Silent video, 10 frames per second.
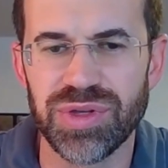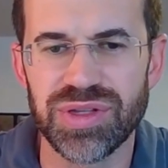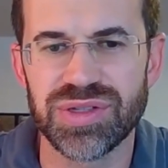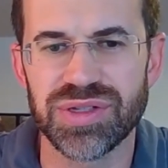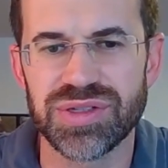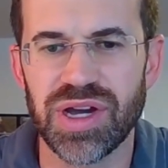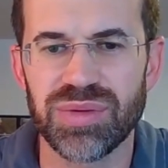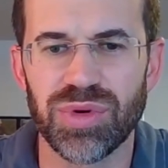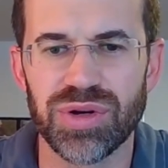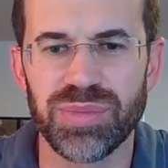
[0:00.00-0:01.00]
to talk
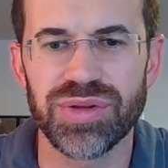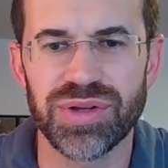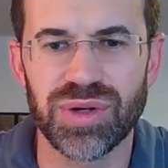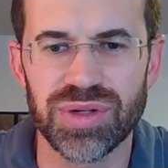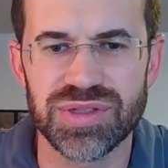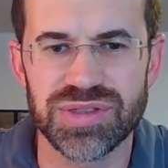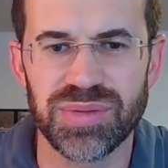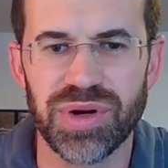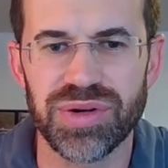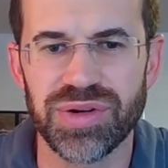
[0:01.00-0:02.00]
more about the courses at
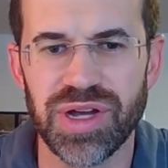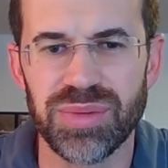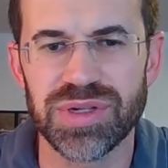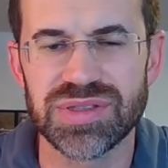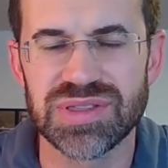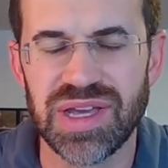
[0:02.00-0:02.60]
Partnernomics.